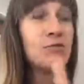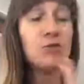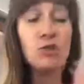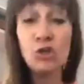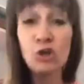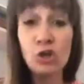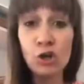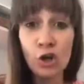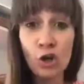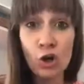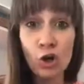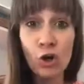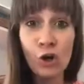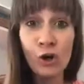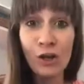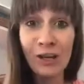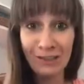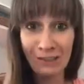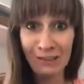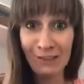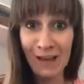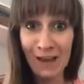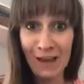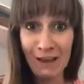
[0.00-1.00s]
your
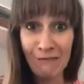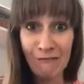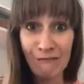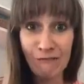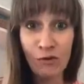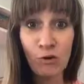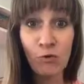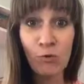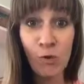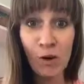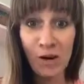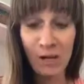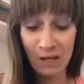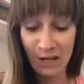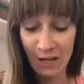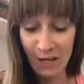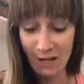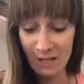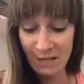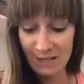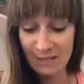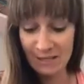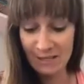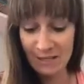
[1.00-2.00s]
current life for what it
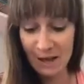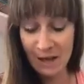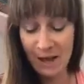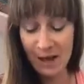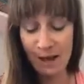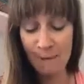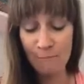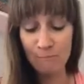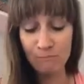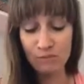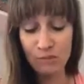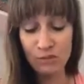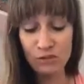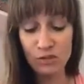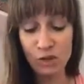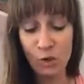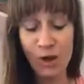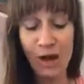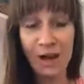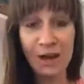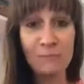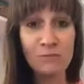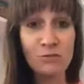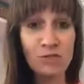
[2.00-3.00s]
is. Um, so
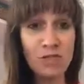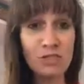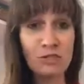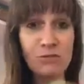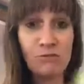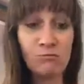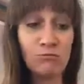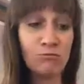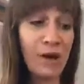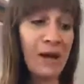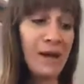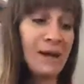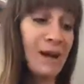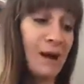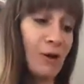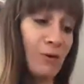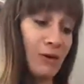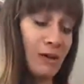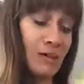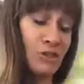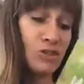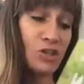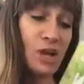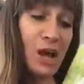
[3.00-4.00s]
I'm just right
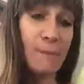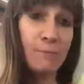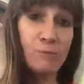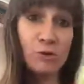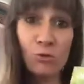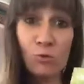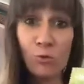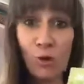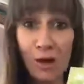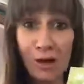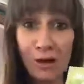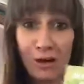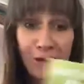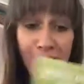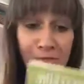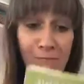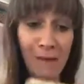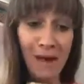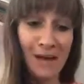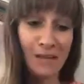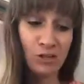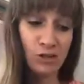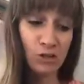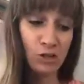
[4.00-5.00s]
now in chapter one of
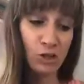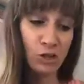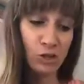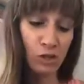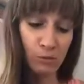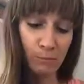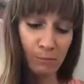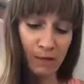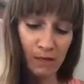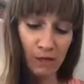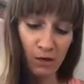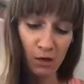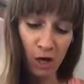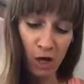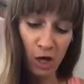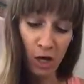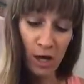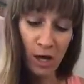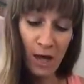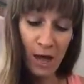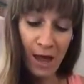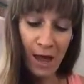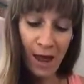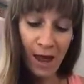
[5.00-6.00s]
Mastering Your Mean
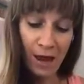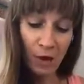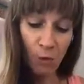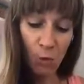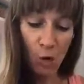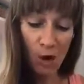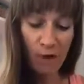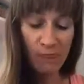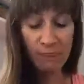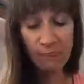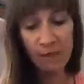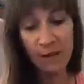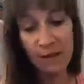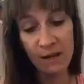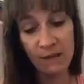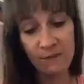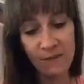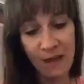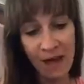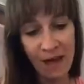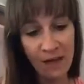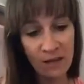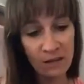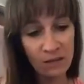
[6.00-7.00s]
Girl. And one
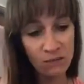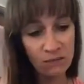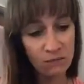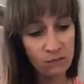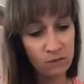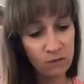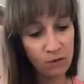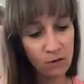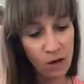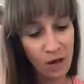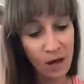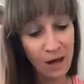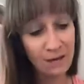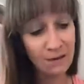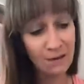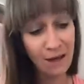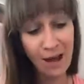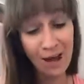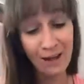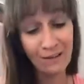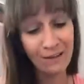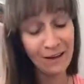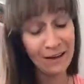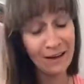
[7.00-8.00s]
thing that I
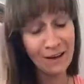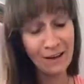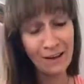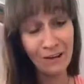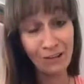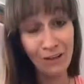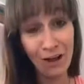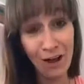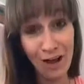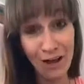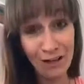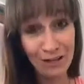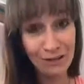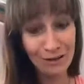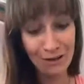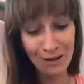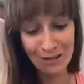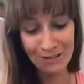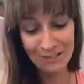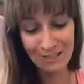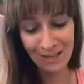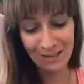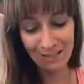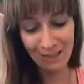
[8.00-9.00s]
highlight a lot, you
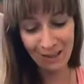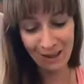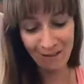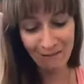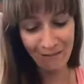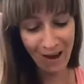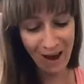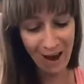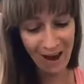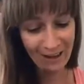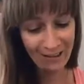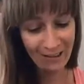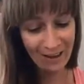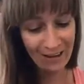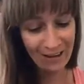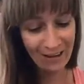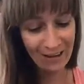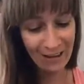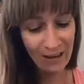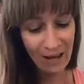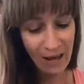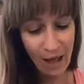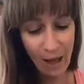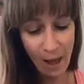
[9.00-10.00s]
guys. I love
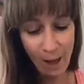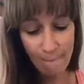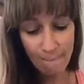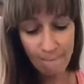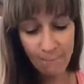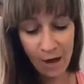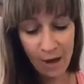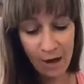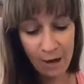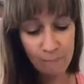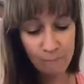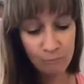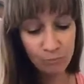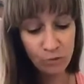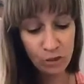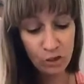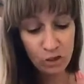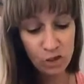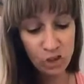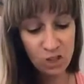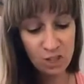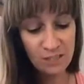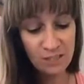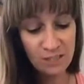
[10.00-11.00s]
highlighting. But
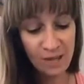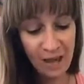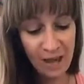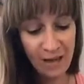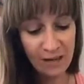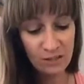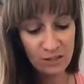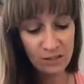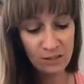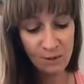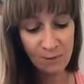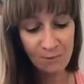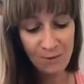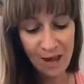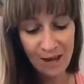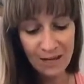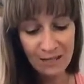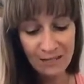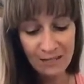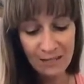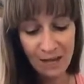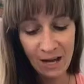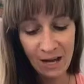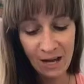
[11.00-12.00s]
she said, so
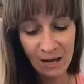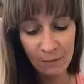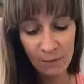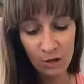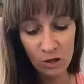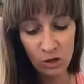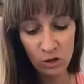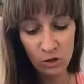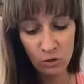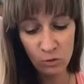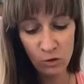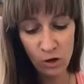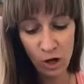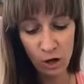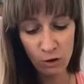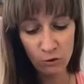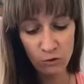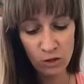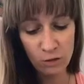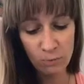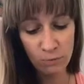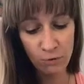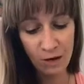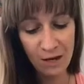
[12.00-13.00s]
next time you
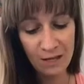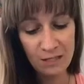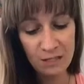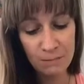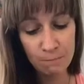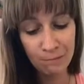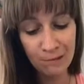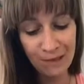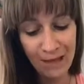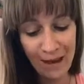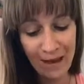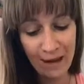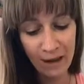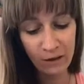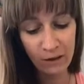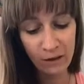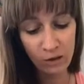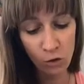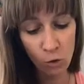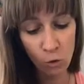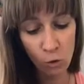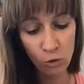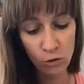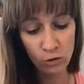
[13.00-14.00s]
go to press play on
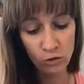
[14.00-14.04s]
an